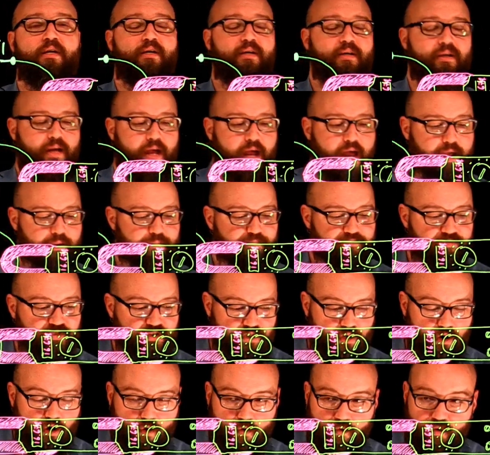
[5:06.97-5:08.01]
Okay,
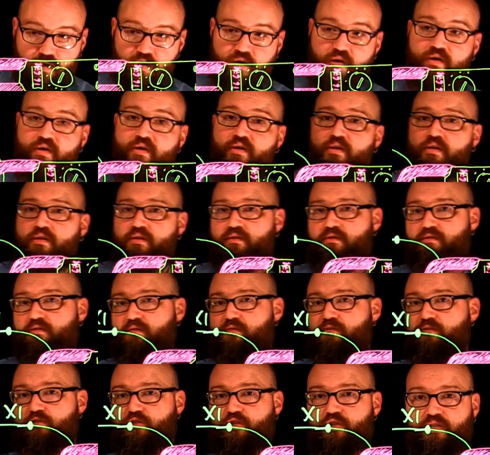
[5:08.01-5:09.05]
so
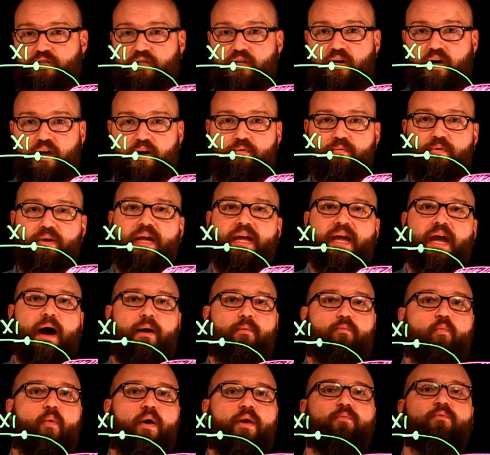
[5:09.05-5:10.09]
just to kind of recap,
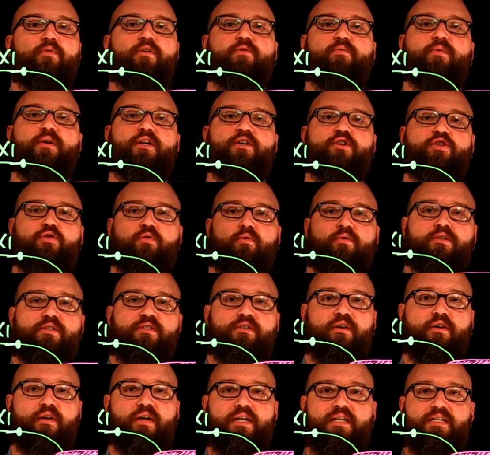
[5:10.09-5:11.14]
when we're doing a short
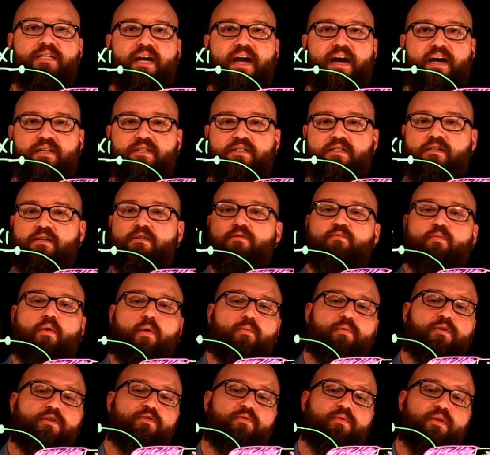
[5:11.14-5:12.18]
circuit test, what we're
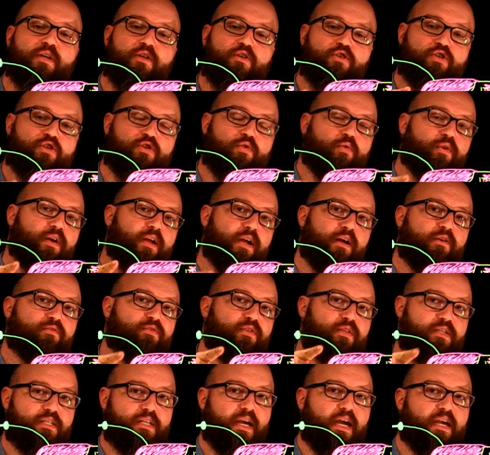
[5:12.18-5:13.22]
doing is shorting out the
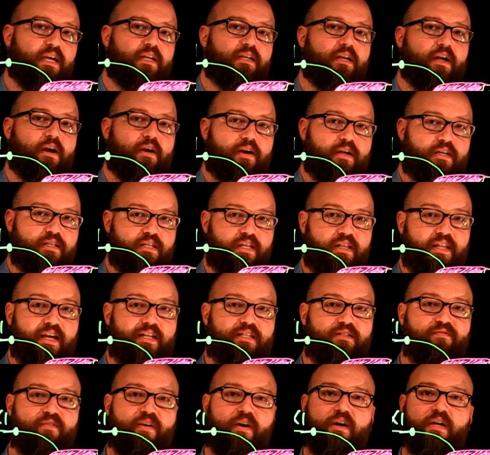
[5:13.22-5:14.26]
secondaries, and that's
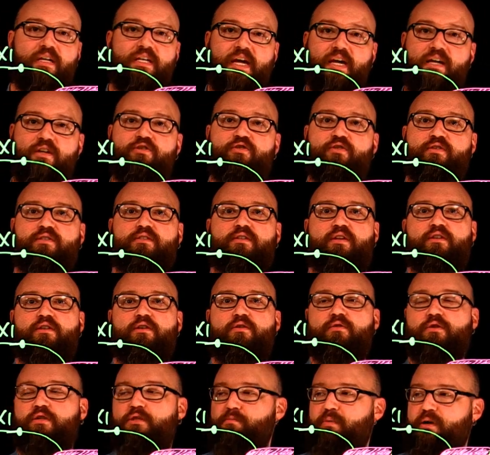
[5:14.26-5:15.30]
very dangerous to do,
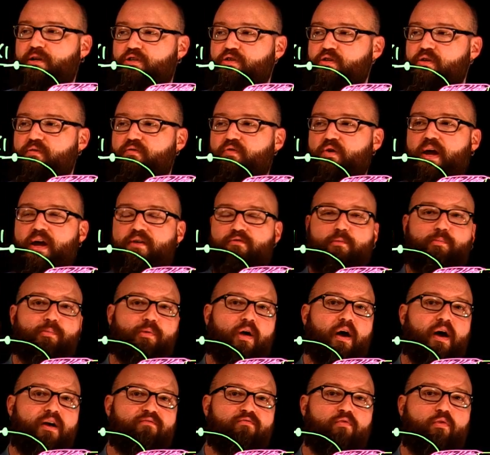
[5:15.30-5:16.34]
especially if we have
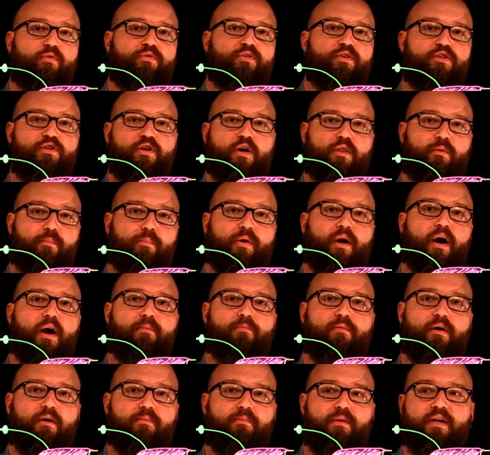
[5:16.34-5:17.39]
applied voltage on the
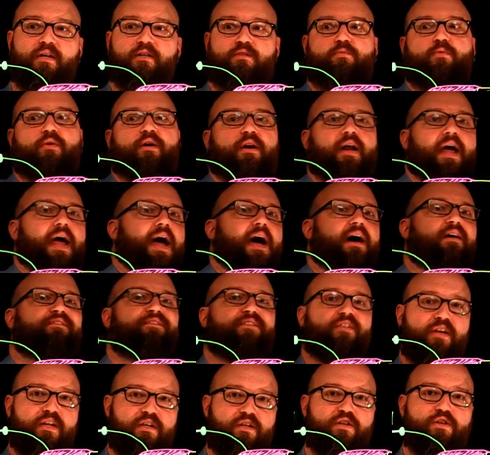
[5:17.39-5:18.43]
primary, because we're going to have
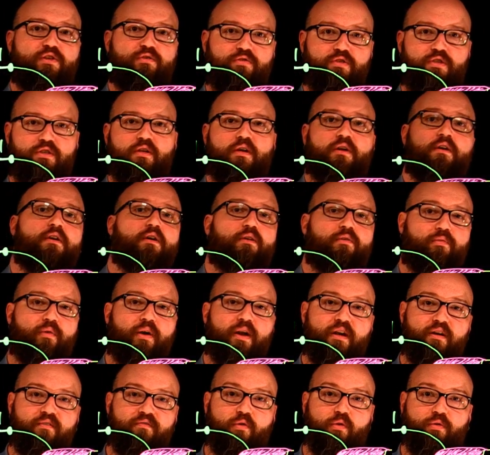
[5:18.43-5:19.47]
induced
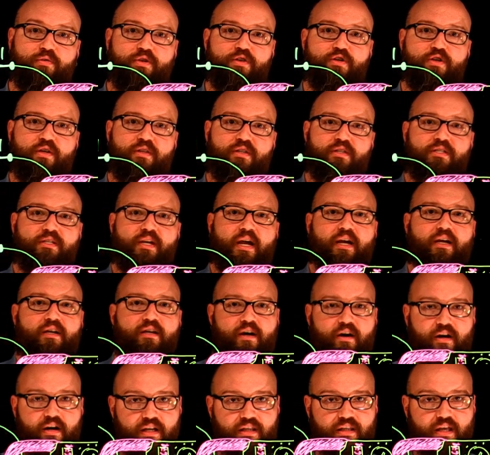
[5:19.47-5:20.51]
rated voltage on the
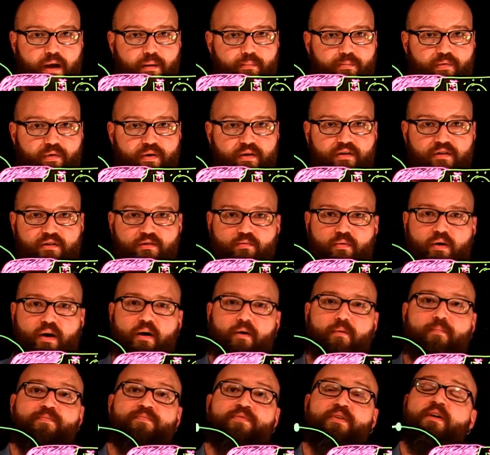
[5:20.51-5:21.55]
secondary at that point as
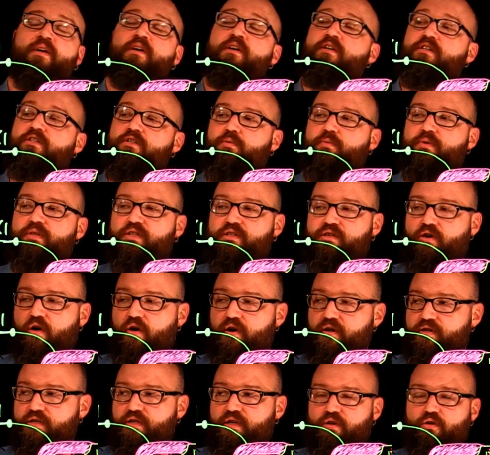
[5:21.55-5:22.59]
well. So we start
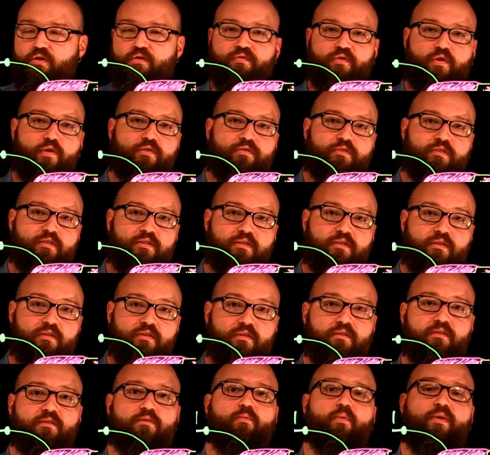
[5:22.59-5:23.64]
at 0 volts
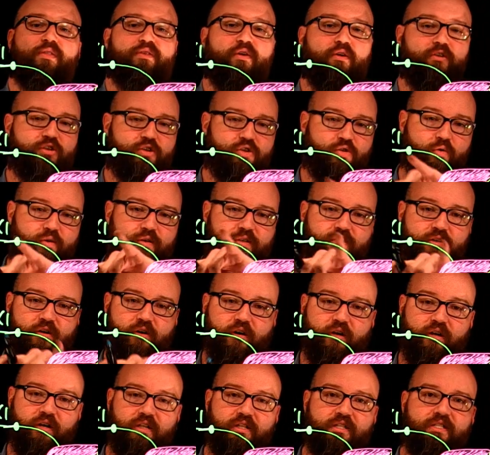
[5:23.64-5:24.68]
with our short
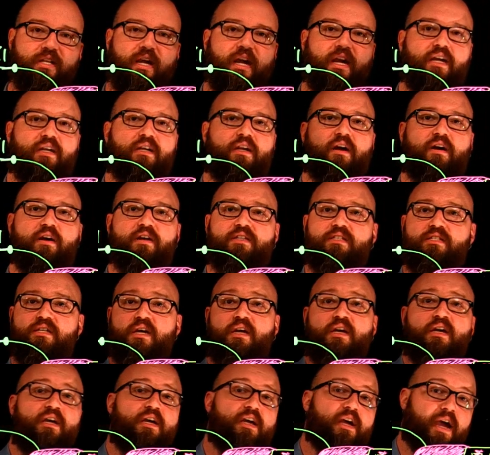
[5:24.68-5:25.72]
circuited secondaries,
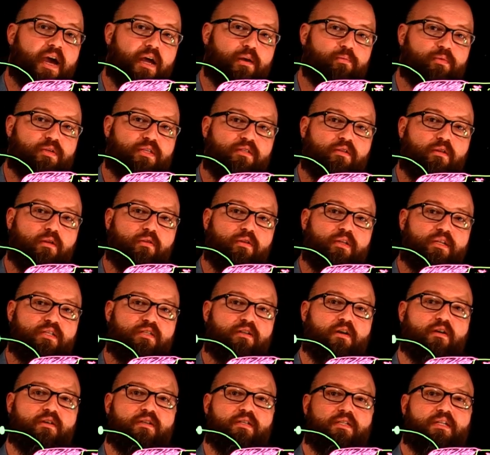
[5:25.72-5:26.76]
and we slowly
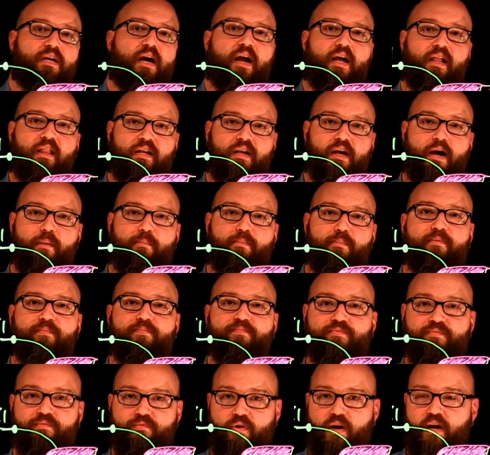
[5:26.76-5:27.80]
start to dial it up,
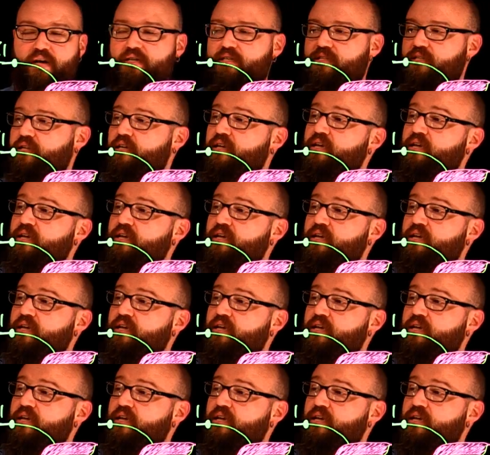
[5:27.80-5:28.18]
right?